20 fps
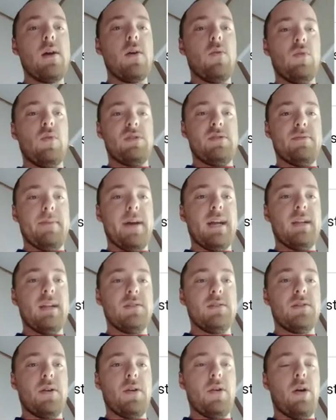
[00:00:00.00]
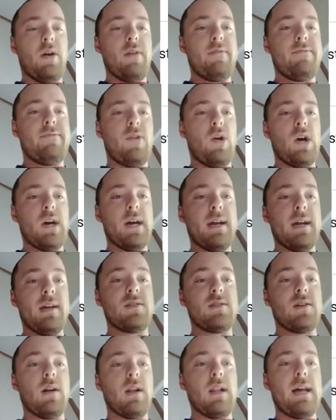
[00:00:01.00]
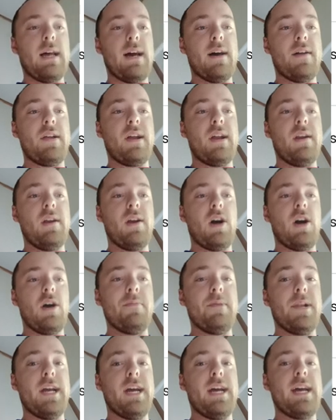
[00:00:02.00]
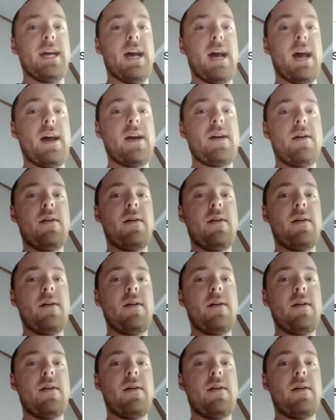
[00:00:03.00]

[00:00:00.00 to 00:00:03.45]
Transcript: which means no fires are allowed in the open air.